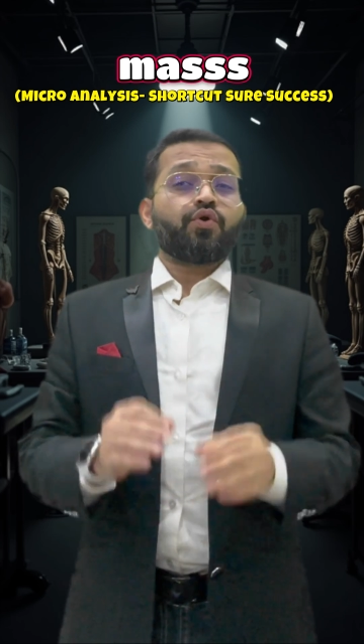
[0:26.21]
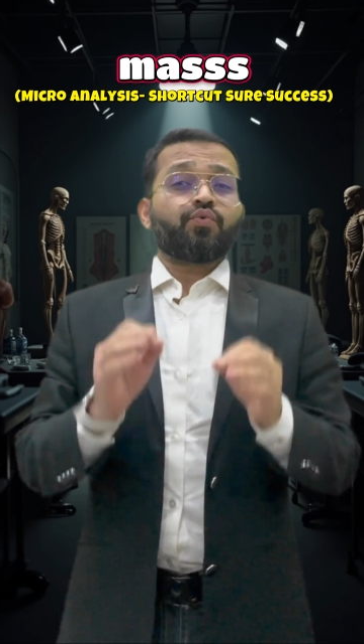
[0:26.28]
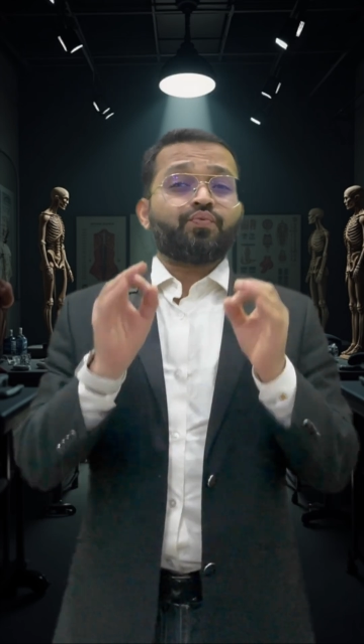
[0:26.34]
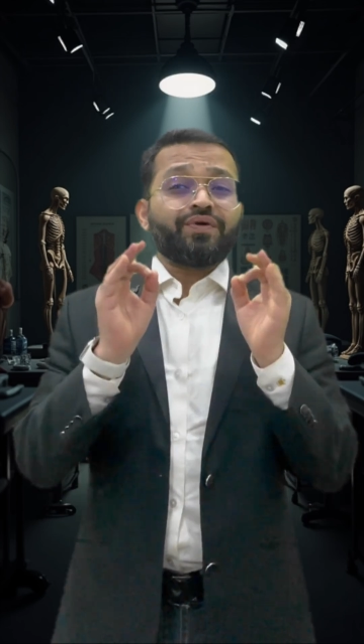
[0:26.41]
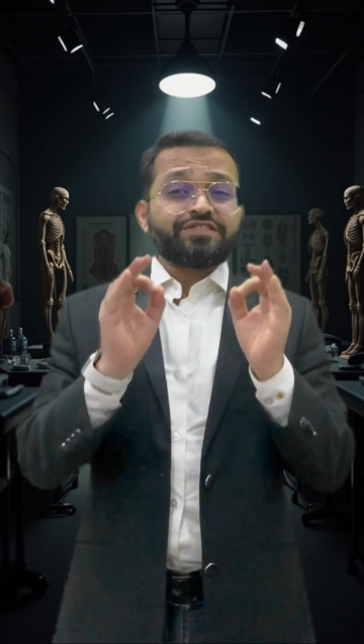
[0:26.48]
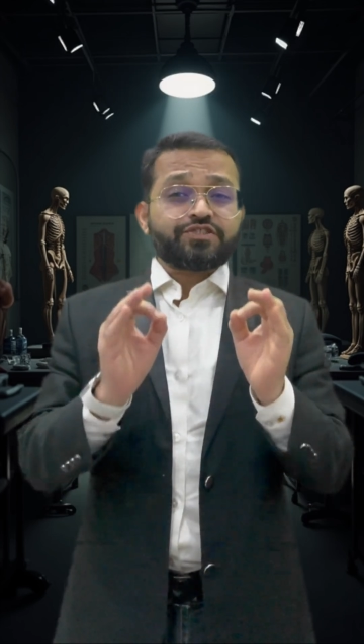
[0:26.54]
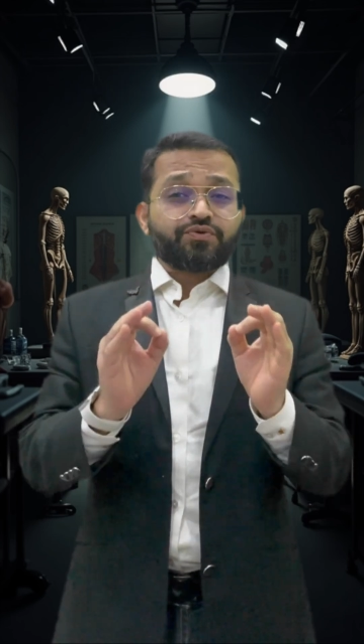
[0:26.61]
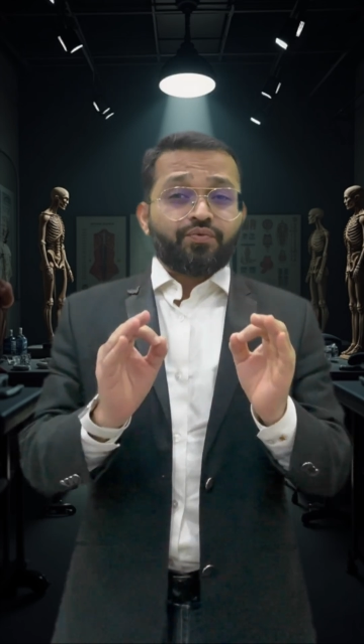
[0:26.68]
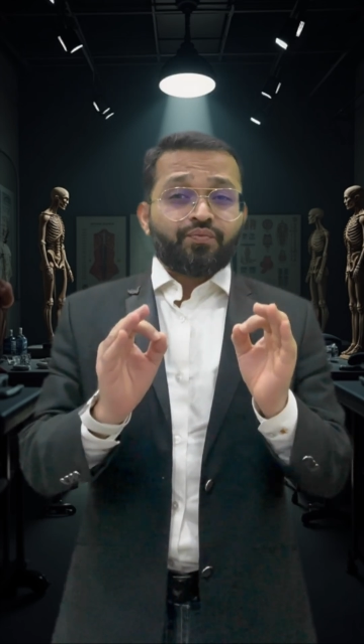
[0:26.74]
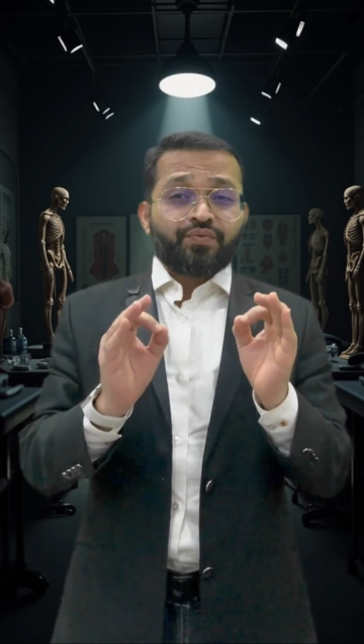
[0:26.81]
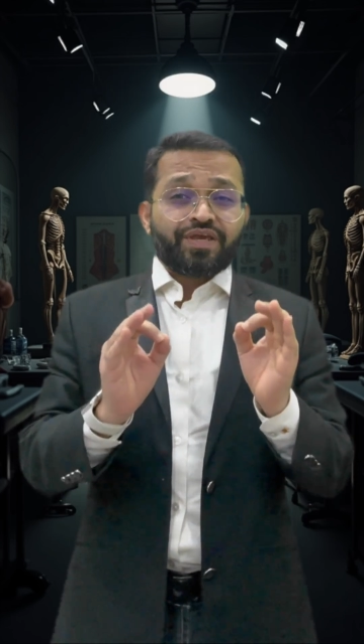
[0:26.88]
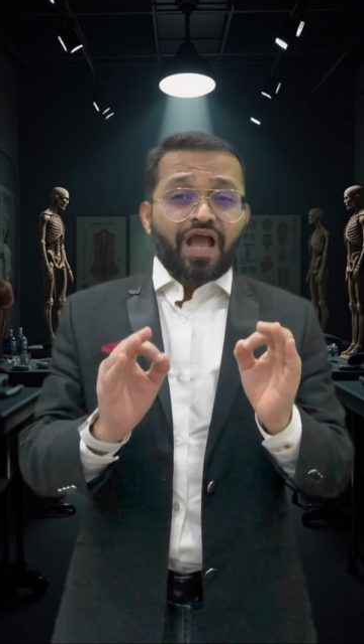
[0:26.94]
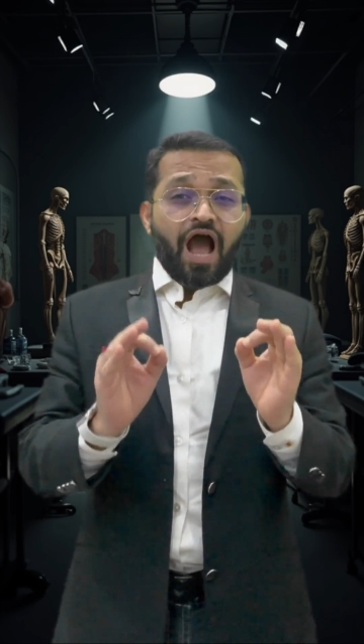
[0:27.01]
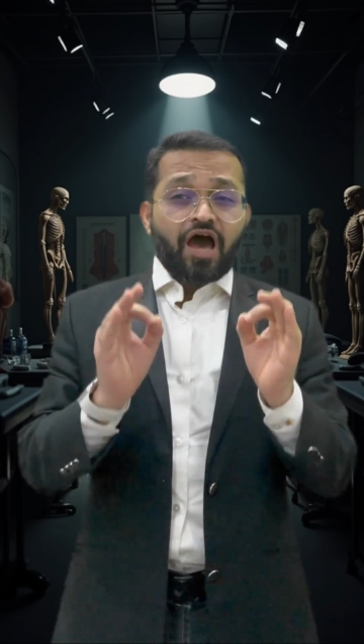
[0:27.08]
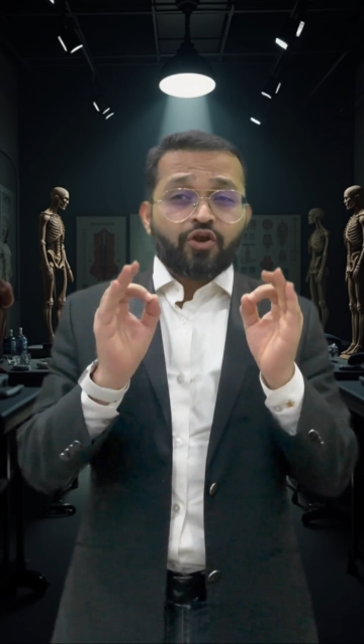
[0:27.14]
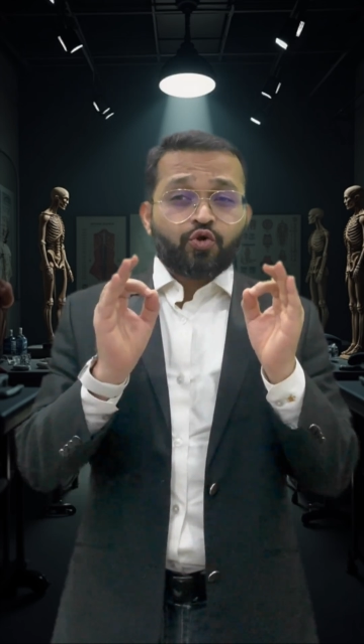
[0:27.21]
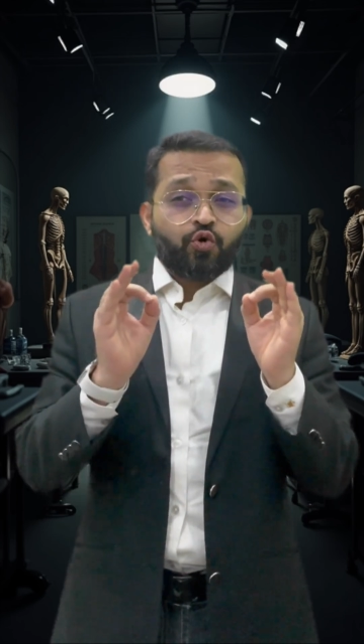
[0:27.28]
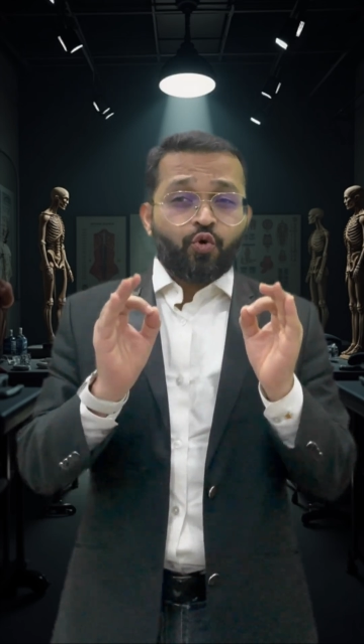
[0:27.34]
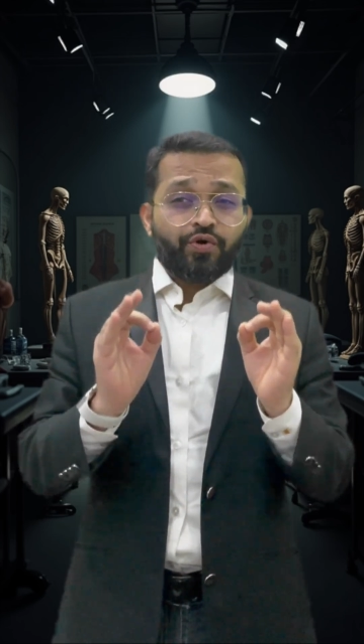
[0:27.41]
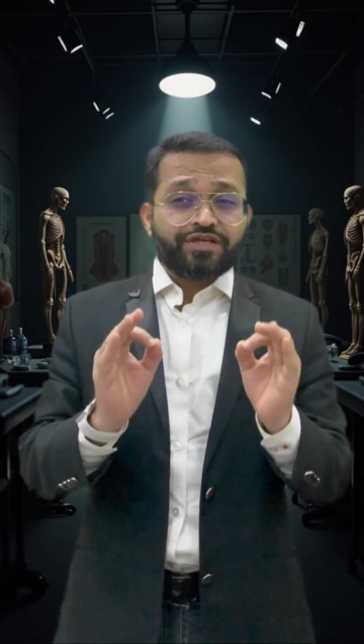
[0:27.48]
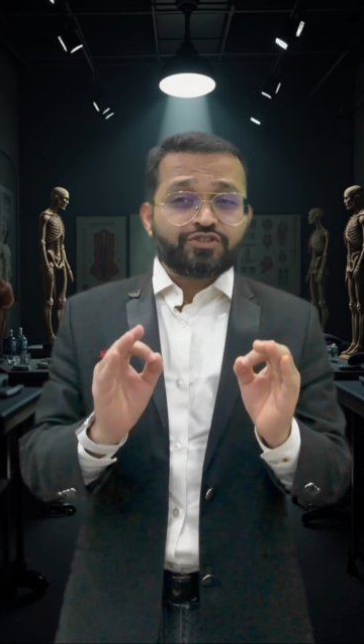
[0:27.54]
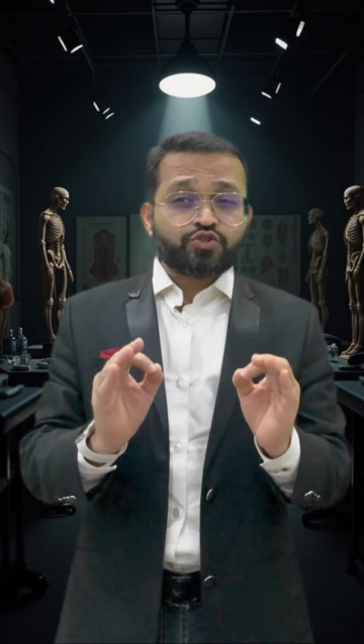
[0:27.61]
which we are
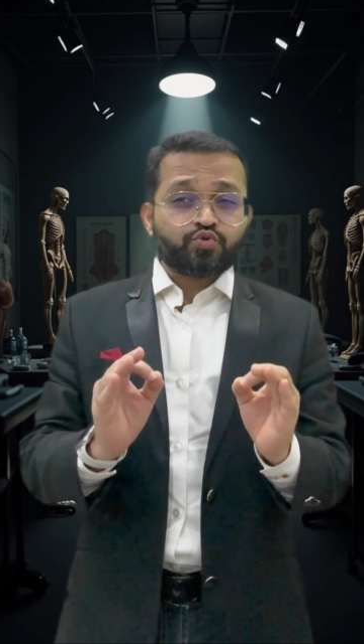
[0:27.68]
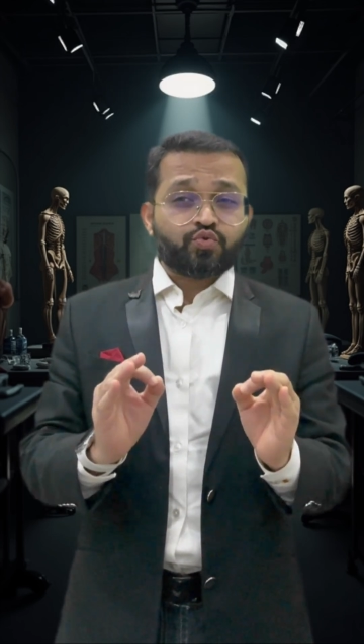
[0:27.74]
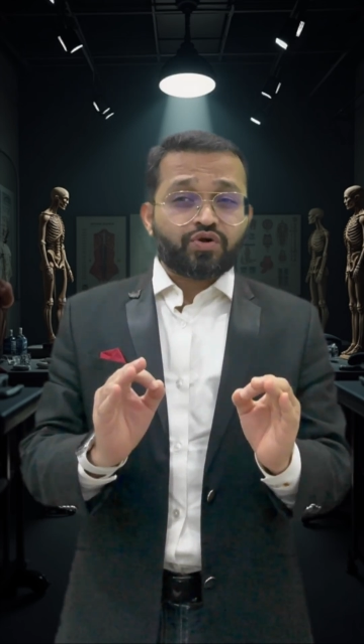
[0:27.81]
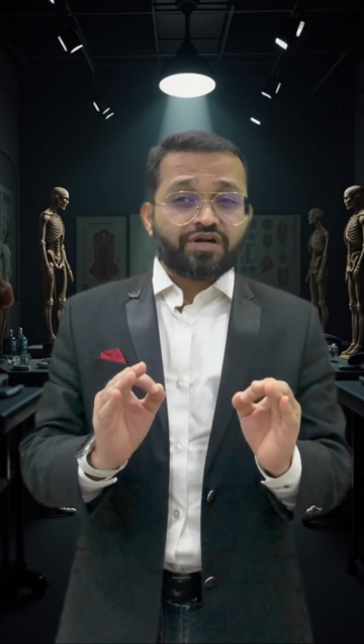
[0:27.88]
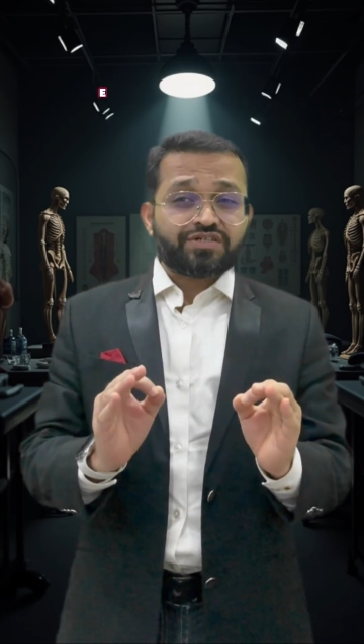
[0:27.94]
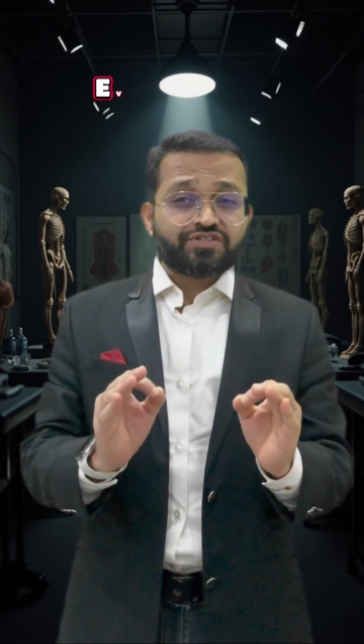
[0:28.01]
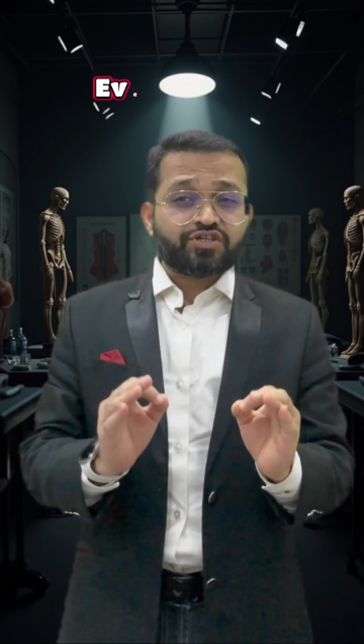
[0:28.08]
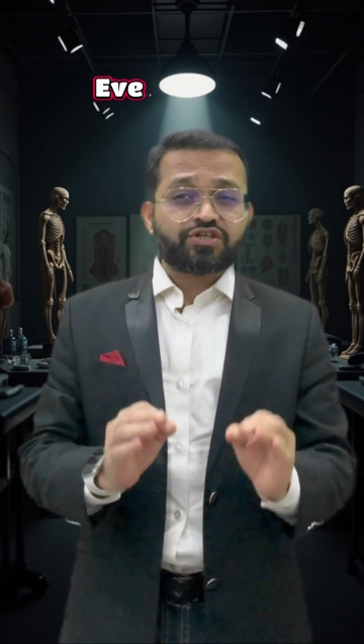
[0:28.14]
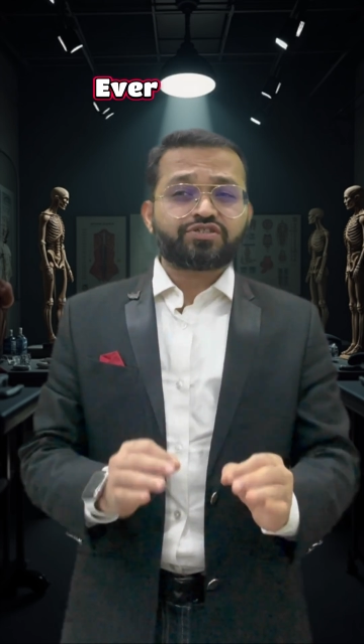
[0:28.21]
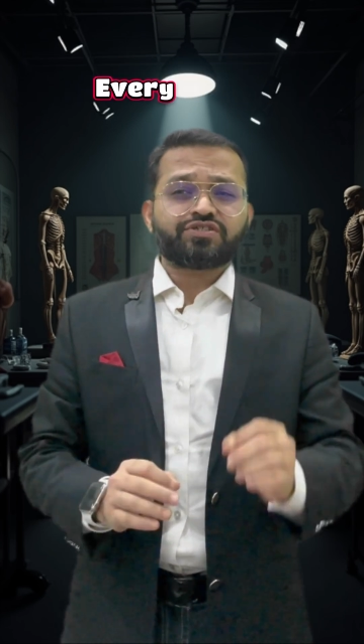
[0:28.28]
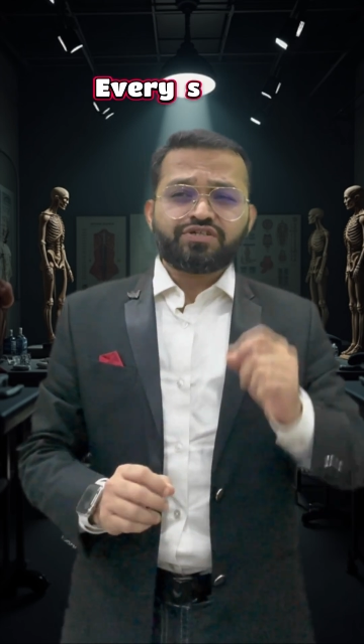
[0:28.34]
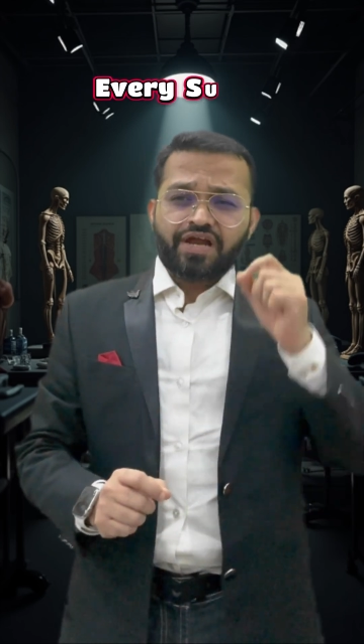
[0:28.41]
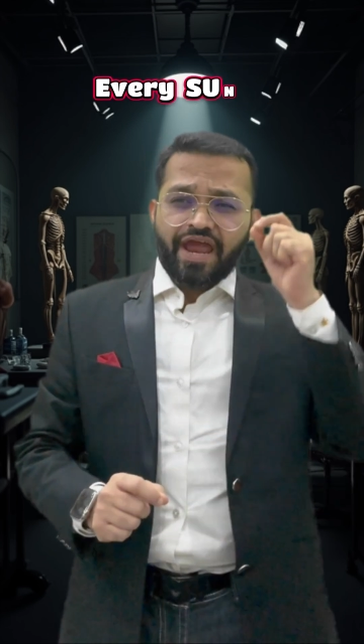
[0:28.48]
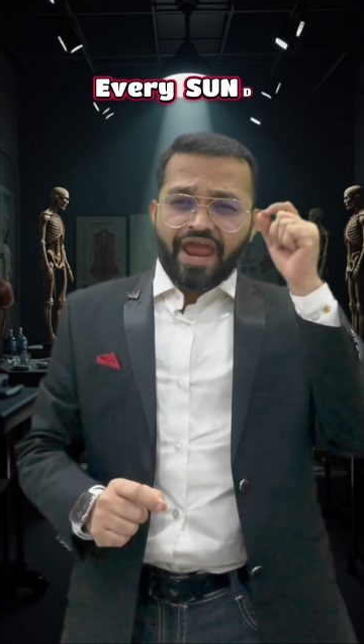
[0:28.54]
going to conduct